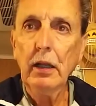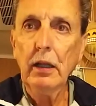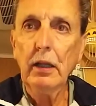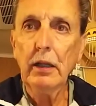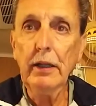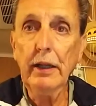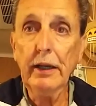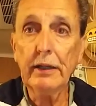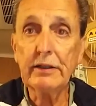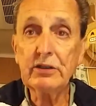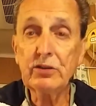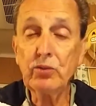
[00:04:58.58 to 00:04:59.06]

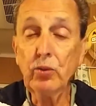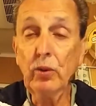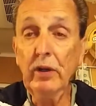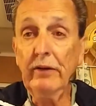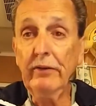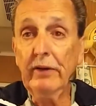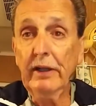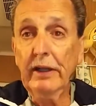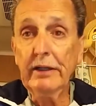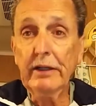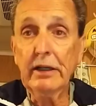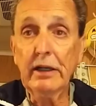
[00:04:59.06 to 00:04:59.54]
Yeah,
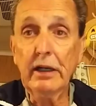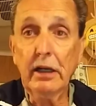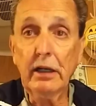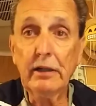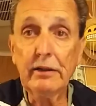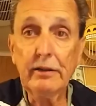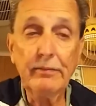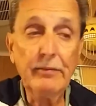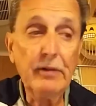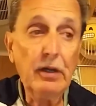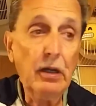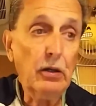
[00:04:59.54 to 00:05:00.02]
swiveling
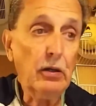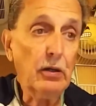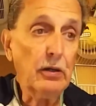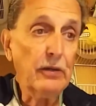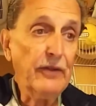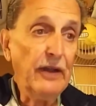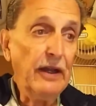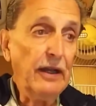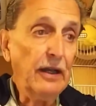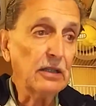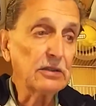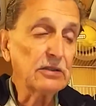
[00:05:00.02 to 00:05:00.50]
uh,
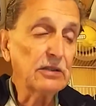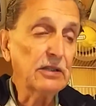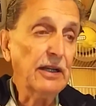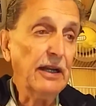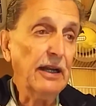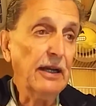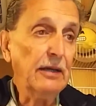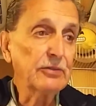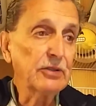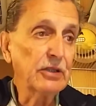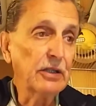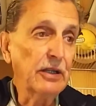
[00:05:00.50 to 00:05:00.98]
100,000
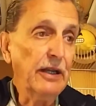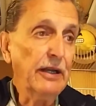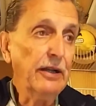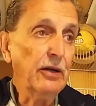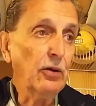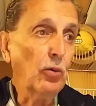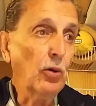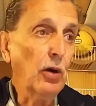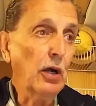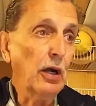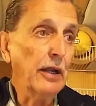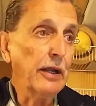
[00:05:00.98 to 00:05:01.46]
times a day
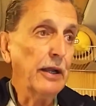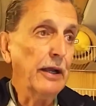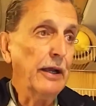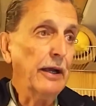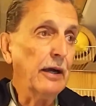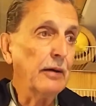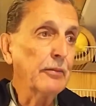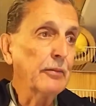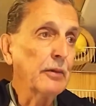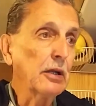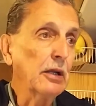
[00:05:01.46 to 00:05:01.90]
will wear you out.